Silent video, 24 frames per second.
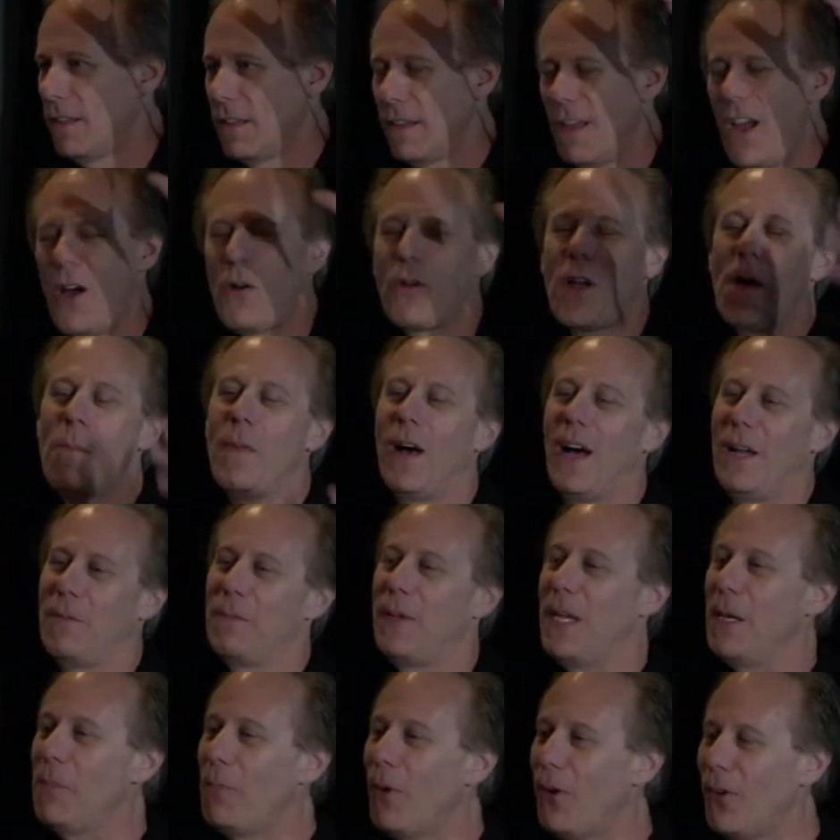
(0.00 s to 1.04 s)
Oh, come on,
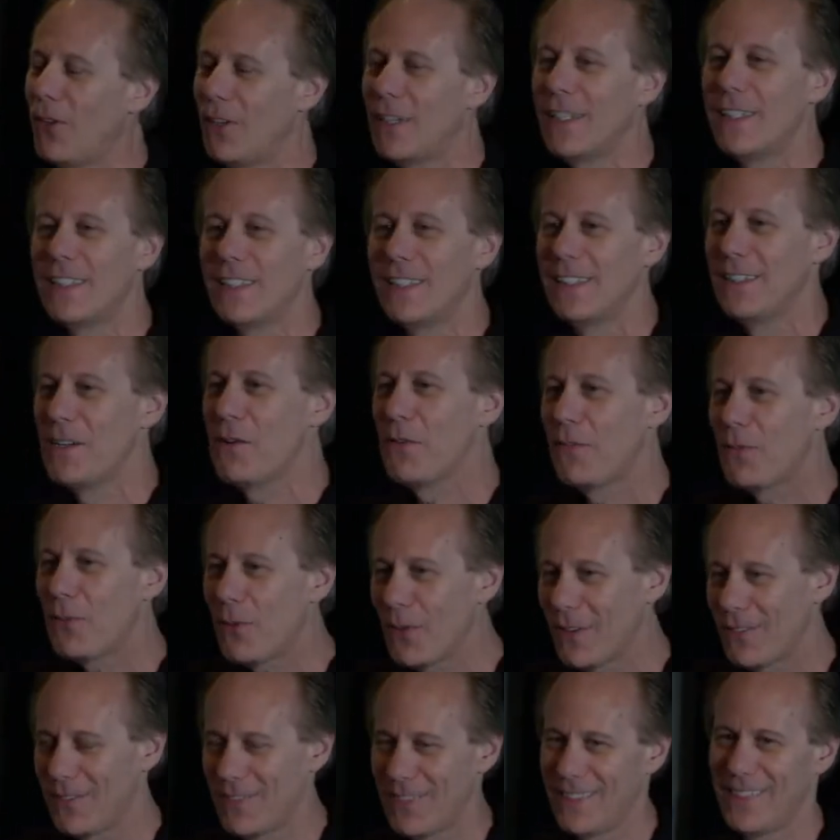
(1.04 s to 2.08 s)
people.
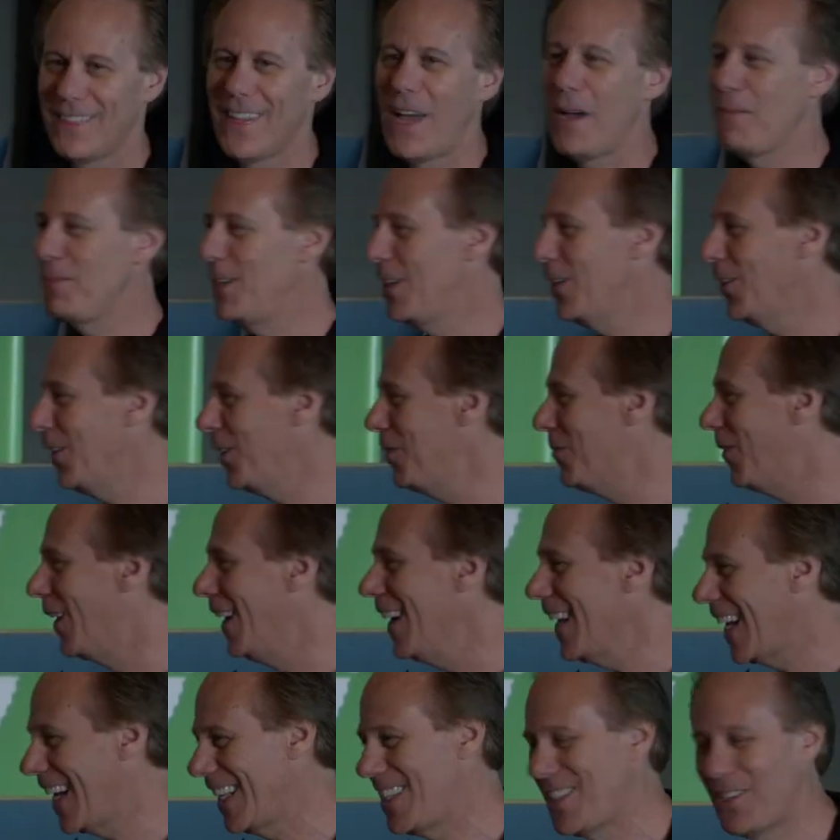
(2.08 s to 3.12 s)
I'm the only one.
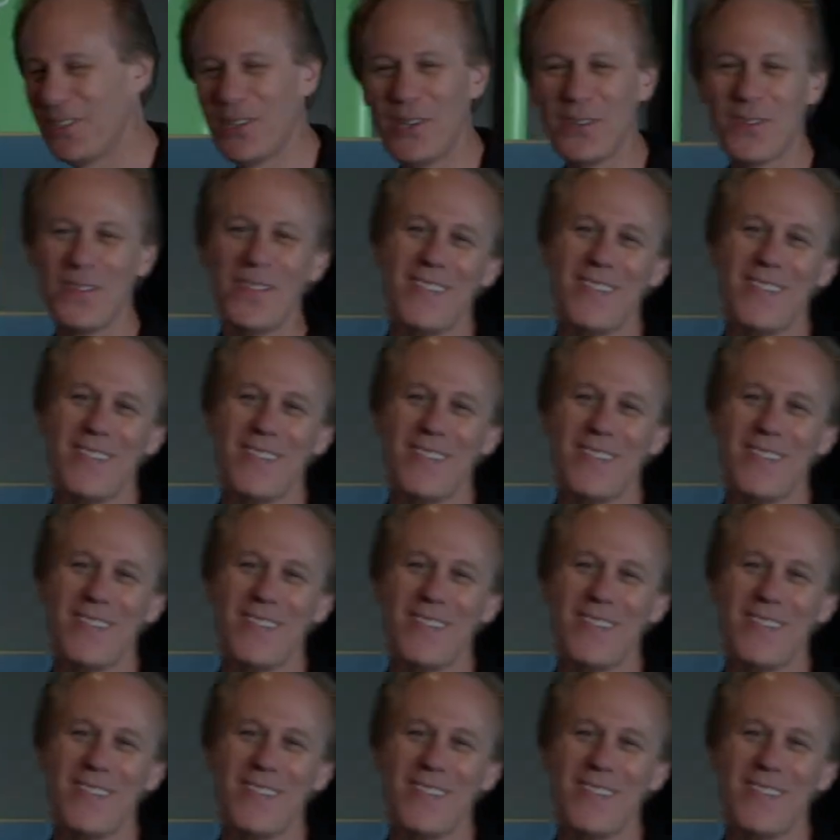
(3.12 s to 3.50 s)
I got 2 of them.